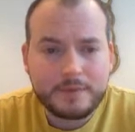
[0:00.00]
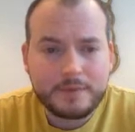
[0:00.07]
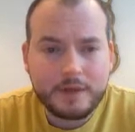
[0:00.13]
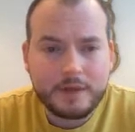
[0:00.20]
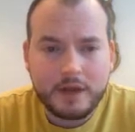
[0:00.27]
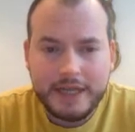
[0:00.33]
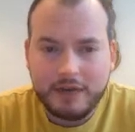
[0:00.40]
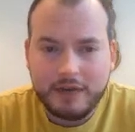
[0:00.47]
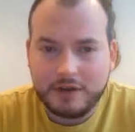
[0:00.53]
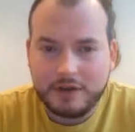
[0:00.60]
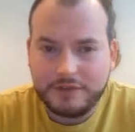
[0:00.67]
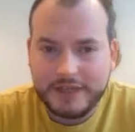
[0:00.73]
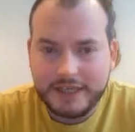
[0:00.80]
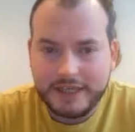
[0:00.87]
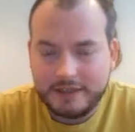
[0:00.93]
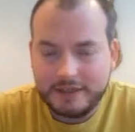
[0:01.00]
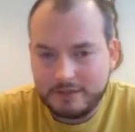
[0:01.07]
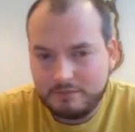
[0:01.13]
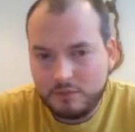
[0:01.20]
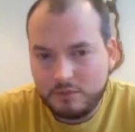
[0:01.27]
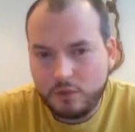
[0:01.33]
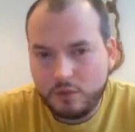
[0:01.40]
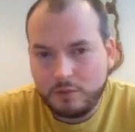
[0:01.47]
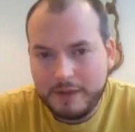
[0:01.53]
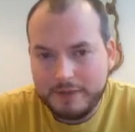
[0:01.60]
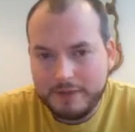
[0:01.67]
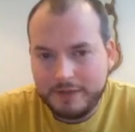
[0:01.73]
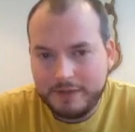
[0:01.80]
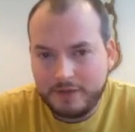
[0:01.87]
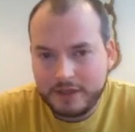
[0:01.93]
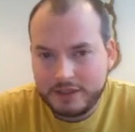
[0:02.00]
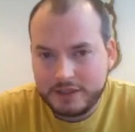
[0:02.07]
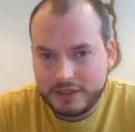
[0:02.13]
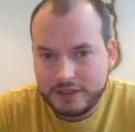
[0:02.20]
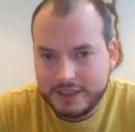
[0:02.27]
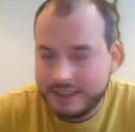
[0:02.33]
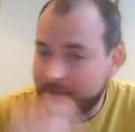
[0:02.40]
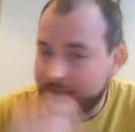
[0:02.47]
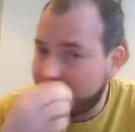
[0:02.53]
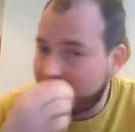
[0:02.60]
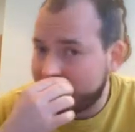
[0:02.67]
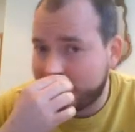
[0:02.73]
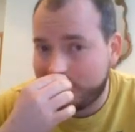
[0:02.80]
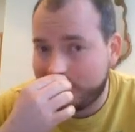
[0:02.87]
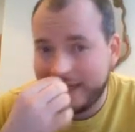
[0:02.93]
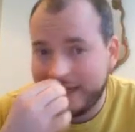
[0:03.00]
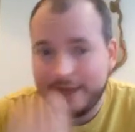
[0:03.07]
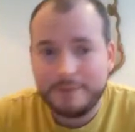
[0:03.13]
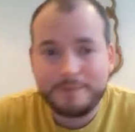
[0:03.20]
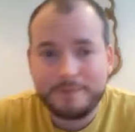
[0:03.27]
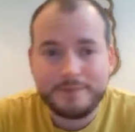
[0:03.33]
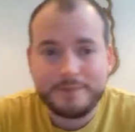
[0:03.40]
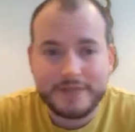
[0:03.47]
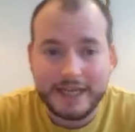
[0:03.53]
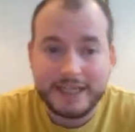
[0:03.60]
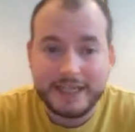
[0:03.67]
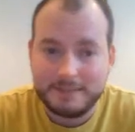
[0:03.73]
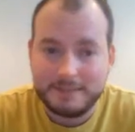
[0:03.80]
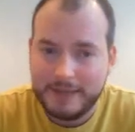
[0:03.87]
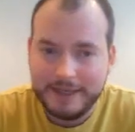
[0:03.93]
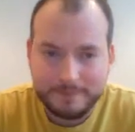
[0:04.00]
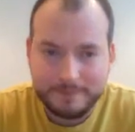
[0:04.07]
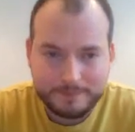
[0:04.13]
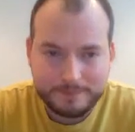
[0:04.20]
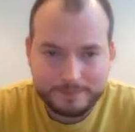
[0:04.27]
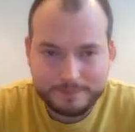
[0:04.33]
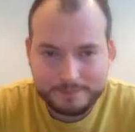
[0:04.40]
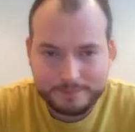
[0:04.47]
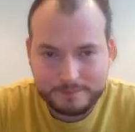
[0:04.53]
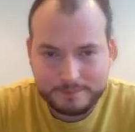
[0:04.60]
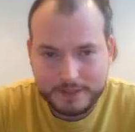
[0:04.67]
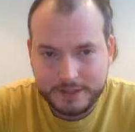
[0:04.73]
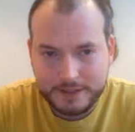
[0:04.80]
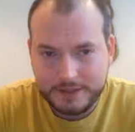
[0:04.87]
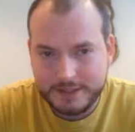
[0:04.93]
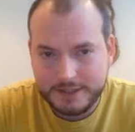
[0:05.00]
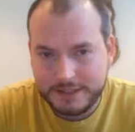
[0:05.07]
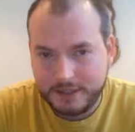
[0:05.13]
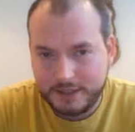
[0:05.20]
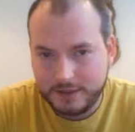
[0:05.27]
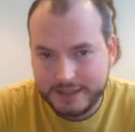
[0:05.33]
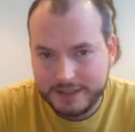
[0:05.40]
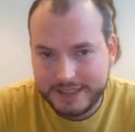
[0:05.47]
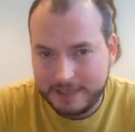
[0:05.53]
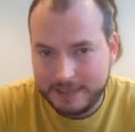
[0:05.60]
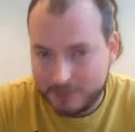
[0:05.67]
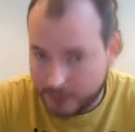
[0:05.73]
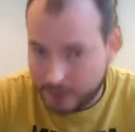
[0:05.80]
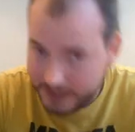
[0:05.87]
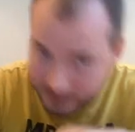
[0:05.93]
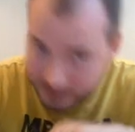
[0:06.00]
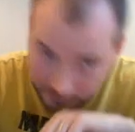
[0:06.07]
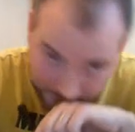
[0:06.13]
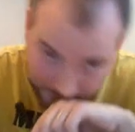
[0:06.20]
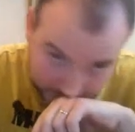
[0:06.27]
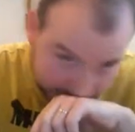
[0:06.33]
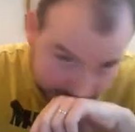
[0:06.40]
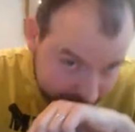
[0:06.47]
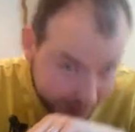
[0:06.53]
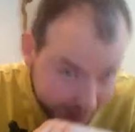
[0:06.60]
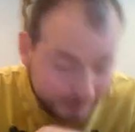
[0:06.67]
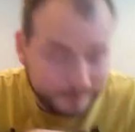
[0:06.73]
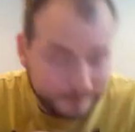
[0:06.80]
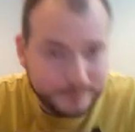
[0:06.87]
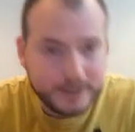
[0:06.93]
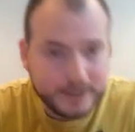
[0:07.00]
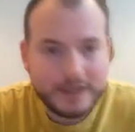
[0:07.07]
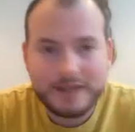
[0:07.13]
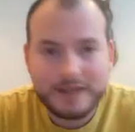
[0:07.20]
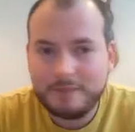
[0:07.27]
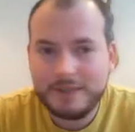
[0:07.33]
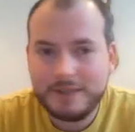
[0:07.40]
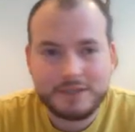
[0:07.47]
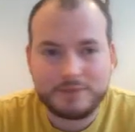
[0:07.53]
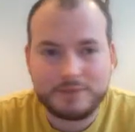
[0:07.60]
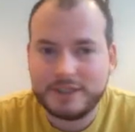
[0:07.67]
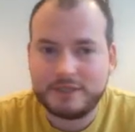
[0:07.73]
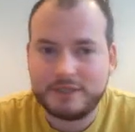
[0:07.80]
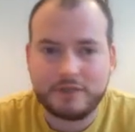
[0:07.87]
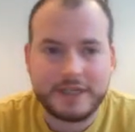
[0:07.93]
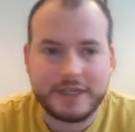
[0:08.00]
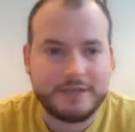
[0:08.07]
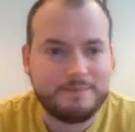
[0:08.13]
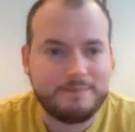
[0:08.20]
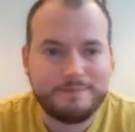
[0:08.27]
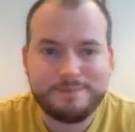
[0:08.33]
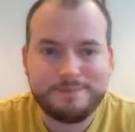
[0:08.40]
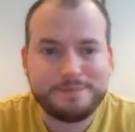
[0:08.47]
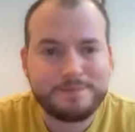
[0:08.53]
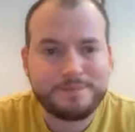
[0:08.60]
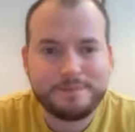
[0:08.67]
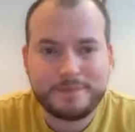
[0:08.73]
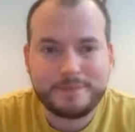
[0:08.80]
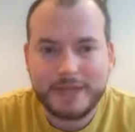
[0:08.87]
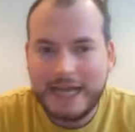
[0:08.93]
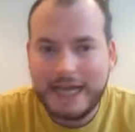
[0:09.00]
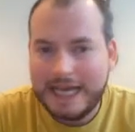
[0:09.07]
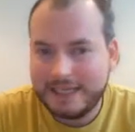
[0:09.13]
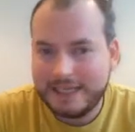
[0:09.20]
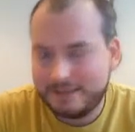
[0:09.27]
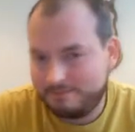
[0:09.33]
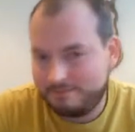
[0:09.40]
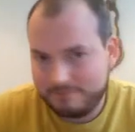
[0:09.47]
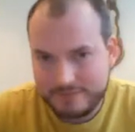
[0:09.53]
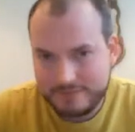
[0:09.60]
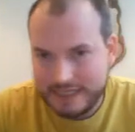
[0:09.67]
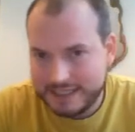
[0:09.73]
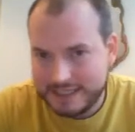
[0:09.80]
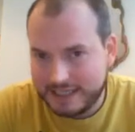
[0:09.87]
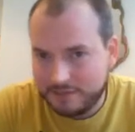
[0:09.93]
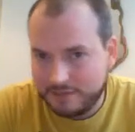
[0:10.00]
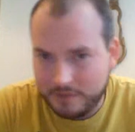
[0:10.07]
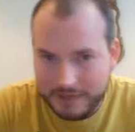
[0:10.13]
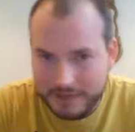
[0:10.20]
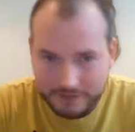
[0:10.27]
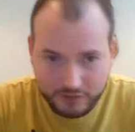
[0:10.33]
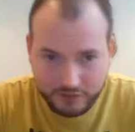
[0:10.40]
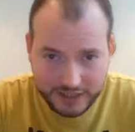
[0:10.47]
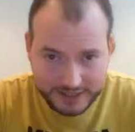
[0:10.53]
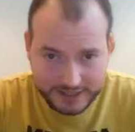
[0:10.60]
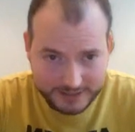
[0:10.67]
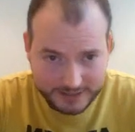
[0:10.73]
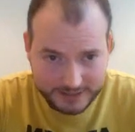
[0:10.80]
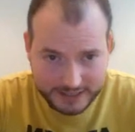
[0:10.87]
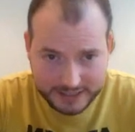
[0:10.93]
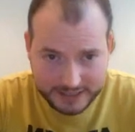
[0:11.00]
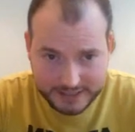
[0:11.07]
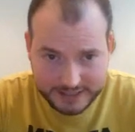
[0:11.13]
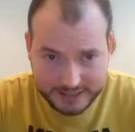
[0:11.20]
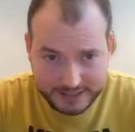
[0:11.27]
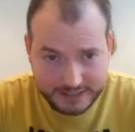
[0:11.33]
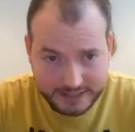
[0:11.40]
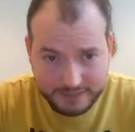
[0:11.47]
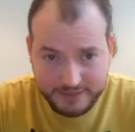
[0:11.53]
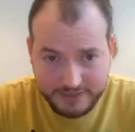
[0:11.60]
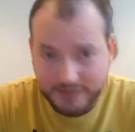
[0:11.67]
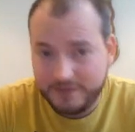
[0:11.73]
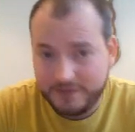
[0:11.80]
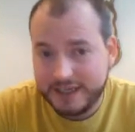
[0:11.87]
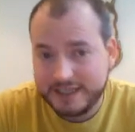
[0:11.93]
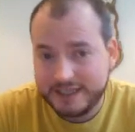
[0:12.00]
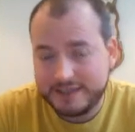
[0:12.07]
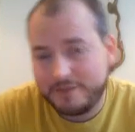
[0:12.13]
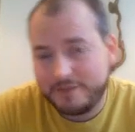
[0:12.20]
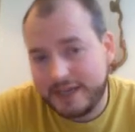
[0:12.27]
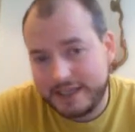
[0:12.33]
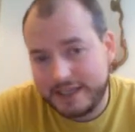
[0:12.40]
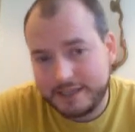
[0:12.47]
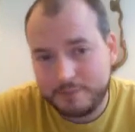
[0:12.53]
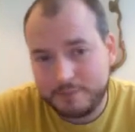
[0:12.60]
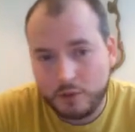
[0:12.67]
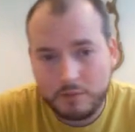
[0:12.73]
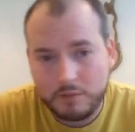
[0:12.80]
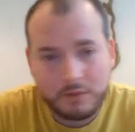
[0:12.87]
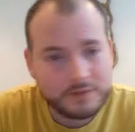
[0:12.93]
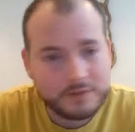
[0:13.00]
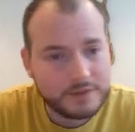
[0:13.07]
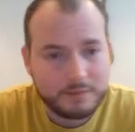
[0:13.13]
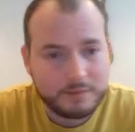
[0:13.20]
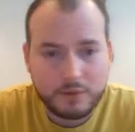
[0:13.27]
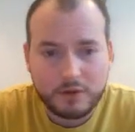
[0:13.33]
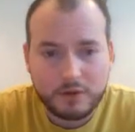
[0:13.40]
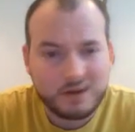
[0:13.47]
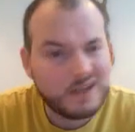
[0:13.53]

Here I was thinking, oh, maybe if I could just stick my bishop here, then it's mate, because there's no escape squares after queen check. He just brings his rook in, and that's the end of the mate threats. And if anything, he's defended this pawn some more.